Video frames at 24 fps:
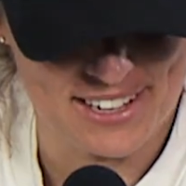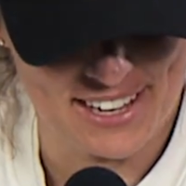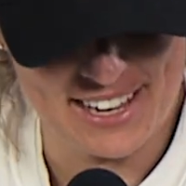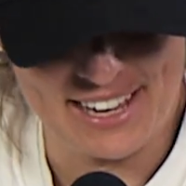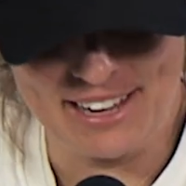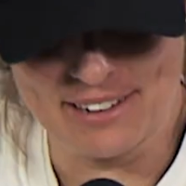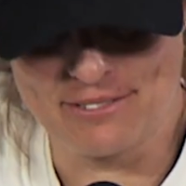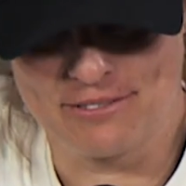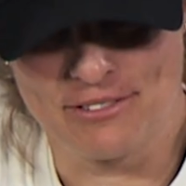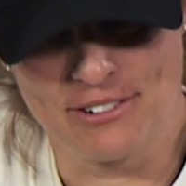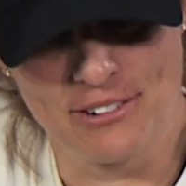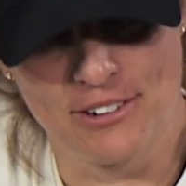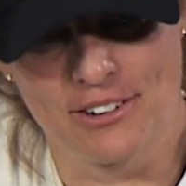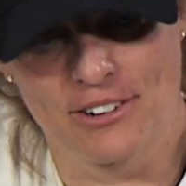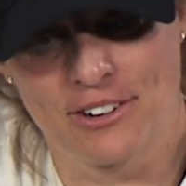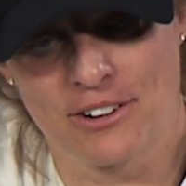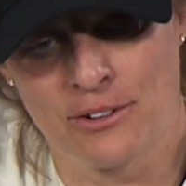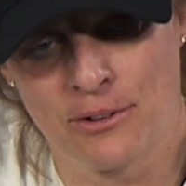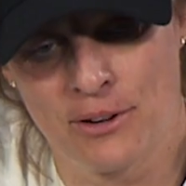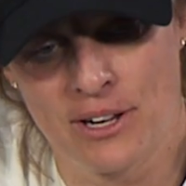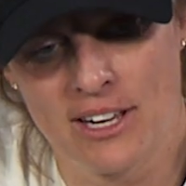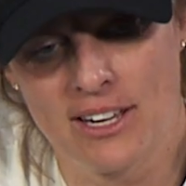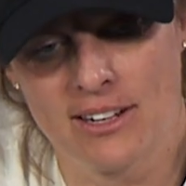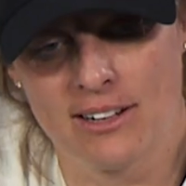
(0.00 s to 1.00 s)
a handful.
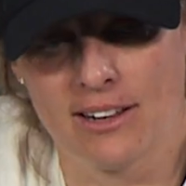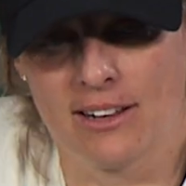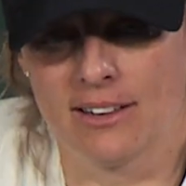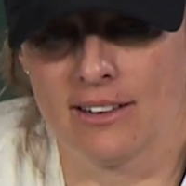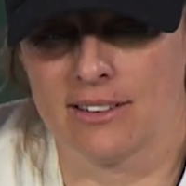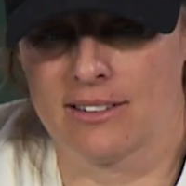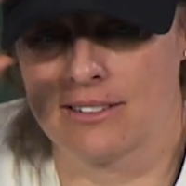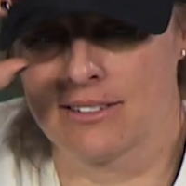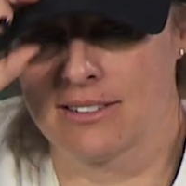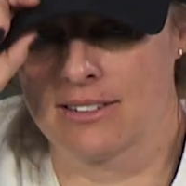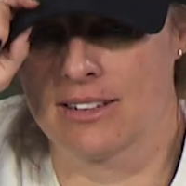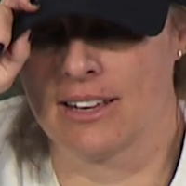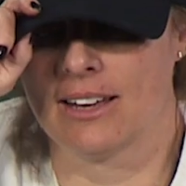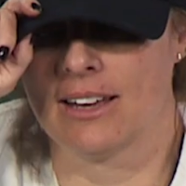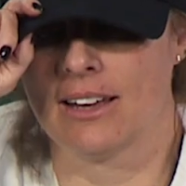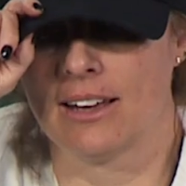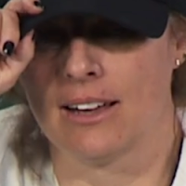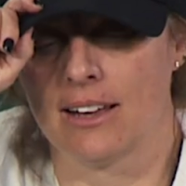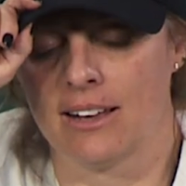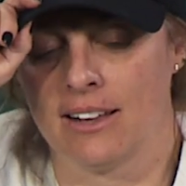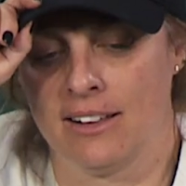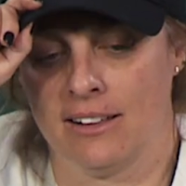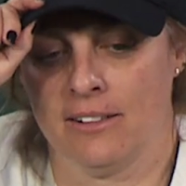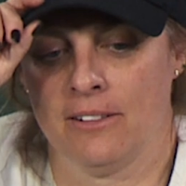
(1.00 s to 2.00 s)
Queen is,
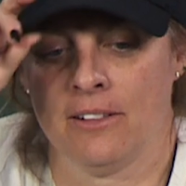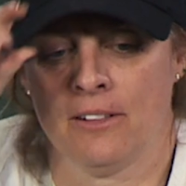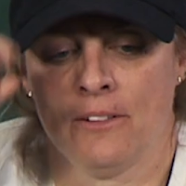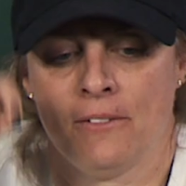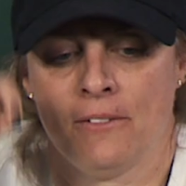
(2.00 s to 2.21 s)
what